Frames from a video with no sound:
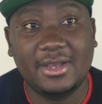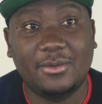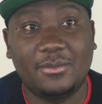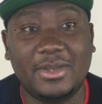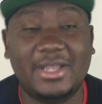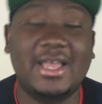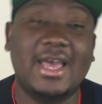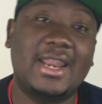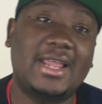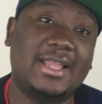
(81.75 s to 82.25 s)

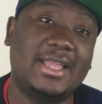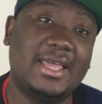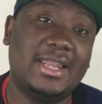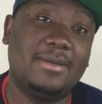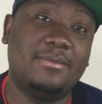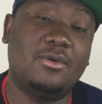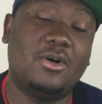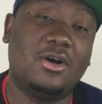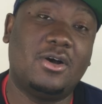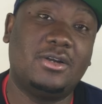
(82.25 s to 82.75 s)
We got to get
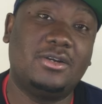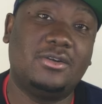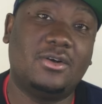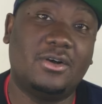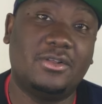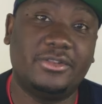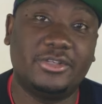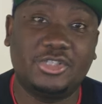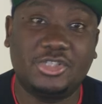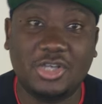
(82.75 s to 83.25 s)
him on,
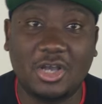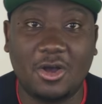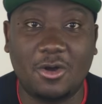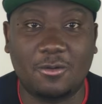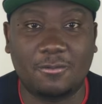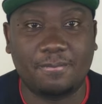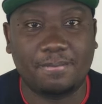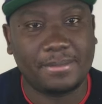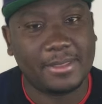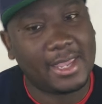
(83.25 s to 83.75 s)
on the
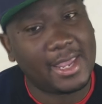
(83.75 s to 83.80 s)
show.